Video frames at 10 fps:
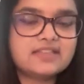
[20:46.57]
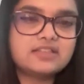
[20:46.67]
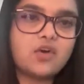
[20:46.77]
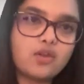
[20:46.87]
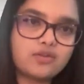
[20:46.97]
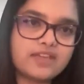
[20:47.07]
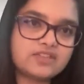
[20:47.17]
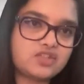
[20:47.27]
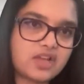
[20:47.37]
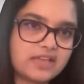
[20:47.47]
it
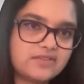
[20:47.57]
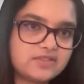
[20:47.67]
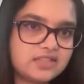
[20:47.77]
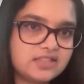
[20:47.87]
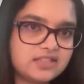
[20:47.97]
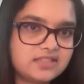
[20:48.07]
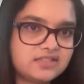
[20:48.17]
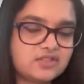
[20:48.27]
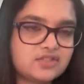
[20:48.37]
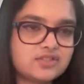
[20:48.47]
always drives these
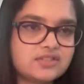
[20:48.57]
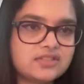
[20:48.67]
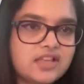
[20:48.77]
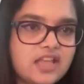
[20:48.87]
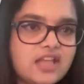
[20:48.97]
decisions.